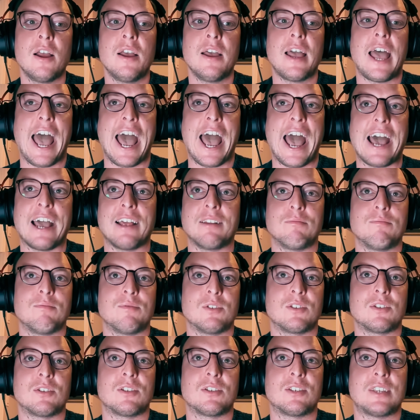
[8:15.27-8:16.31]
had
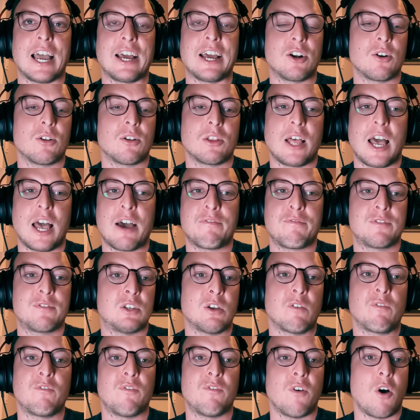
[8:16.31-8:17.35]
center left
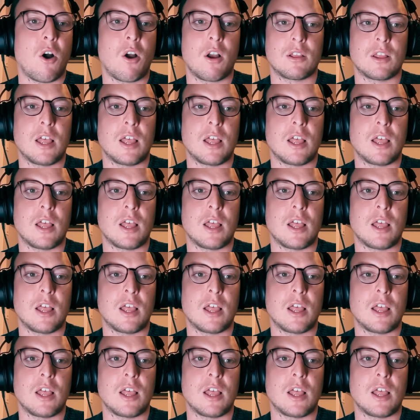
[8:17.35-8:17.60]
to far